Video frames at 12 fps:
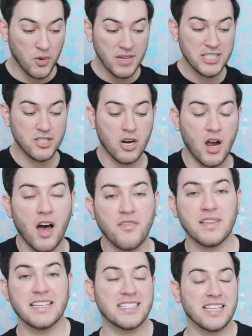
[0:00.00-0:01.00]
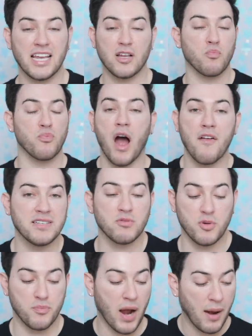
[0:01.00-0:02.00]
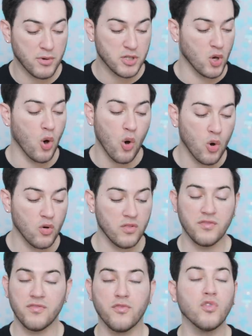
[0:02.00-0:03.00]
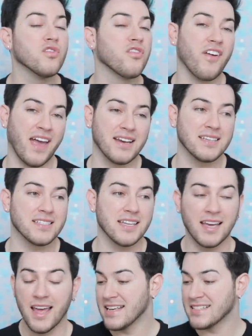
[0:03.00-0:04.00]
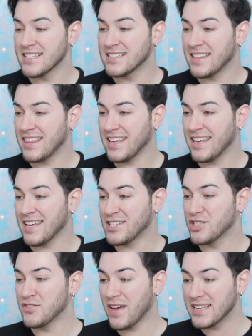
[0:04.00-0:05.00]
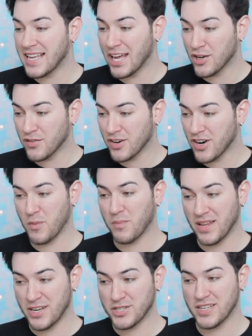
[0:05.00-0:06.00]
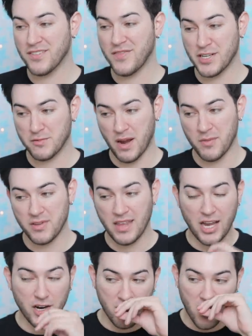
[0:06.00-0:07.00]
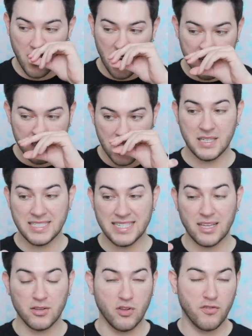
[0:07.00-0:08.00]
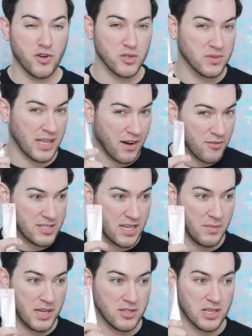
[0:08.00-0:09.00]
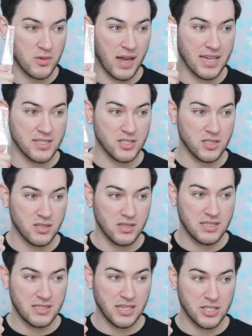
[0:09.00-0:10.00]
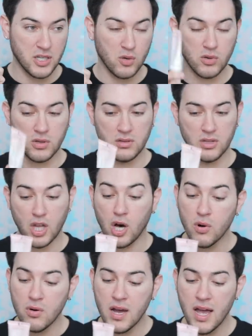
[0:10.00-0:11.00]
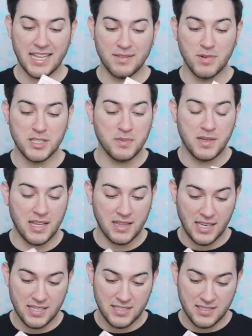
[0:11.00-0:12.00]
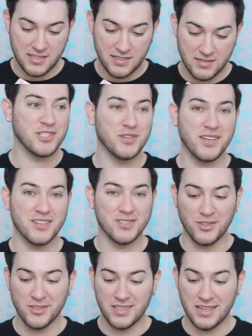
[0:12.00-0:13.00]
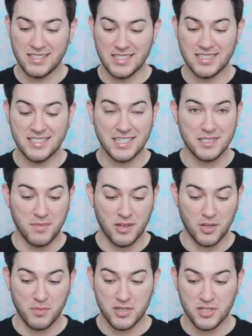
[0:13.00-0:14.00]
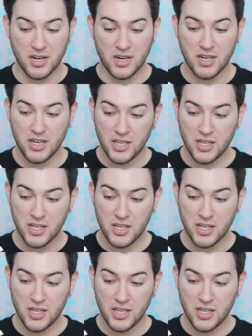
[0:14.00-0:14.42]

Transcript: go and start off. Let's like, obviously we're gonna primer the whole Full Fantasy. This is the Too Faced Hangover Replenishing Face Primer, the Hangover RX. This is like the first one they ever sent me, so that's why it has it's like so low. It must be at least two years old, and it's a six month open jar.